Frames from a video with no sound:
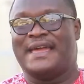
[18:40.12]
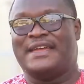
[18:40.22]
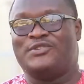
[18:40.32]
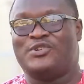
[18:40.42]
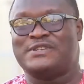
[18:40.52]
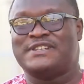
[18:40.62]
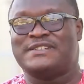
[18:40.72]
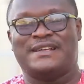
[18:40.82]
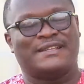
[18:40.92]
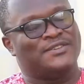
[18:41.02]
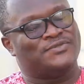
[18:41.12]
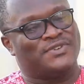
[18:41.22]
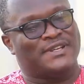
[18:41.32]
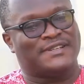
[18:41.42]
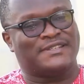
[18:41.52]
In those days, late
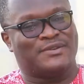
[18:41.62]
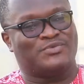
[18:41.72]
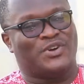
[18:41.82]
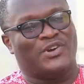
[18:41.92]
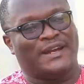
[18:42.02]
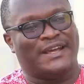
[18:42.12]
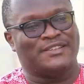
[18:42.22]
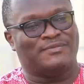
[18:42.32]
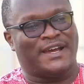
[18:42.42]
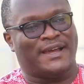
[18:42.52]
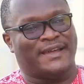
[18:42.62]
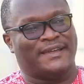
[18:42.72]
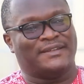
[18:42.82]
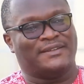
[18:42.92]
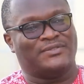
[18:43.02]
entrance exams were organized
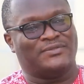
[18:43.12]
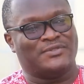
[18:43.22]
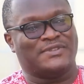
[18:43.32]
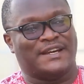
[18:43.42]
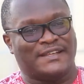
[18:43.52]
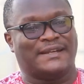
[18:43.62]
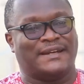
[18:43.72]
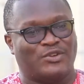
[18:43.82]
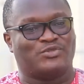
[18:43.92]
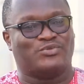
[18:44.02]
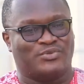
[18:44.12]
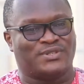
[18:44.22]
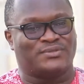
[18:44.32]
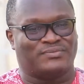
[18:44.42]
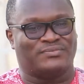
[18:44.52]
by those less endowed
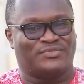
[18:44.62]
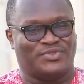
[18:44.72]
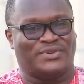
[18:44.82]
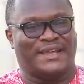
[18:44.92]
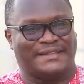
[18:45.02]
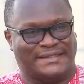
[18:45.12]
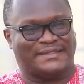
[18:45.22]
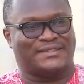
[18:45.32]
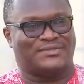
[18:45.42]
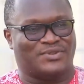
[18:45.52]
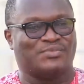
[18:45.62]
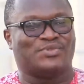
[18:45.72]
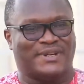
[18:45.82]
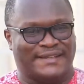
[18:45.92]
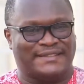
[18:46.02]
schools to get some
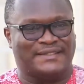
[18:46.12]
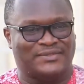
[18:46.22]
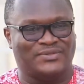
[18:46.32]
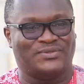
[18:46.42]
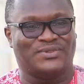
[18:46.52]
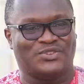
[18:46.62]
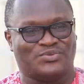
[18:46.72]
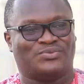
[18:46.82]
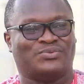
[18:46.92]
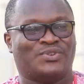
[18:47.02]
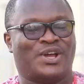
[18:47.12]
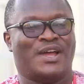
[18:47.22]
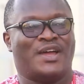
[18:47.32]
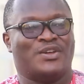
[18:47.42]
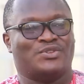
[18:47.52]
students into the school.
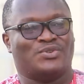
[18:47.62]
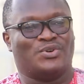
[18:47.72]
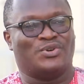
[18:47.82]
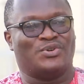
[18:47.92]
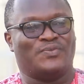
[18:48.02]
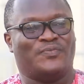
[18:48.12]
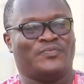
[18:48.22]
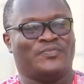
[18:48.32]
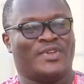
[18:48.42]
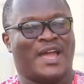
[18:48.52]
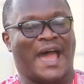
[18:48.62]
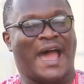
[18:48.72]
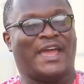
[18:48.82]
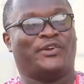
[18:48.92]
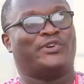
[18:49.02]
So
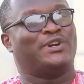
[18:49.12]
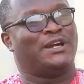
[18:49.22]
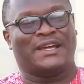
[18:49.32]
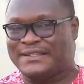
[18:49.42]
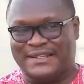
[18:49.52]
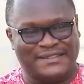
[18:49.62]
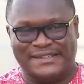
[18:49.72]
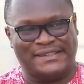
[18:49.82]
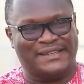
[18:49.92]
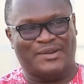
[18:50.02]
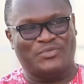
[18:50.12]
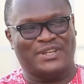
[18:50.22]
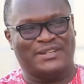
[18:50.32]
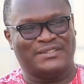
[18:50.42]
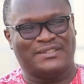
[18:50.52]
I reluctantly, I
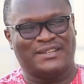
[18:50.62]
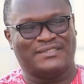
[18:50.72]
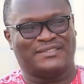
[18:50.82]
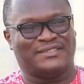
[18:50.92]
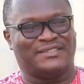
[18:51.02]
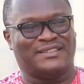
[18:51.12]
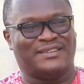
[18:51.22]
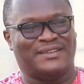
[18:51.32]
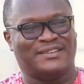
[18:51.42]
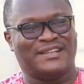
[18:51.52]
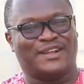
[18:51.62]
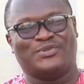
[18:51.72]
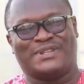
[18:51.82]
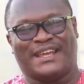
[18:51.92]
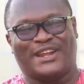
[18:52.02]
mean, it had
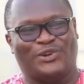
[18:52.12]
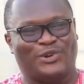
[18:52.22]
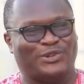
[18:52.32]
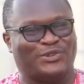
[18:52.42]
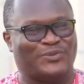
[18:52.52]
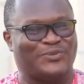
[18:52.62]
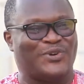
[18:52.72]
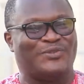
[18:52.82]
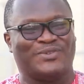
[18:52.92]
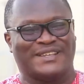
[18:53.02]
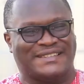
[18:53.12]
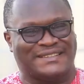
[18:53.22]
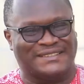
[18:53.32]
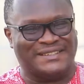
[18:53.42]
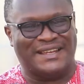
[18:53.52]
to take a lot of convincing.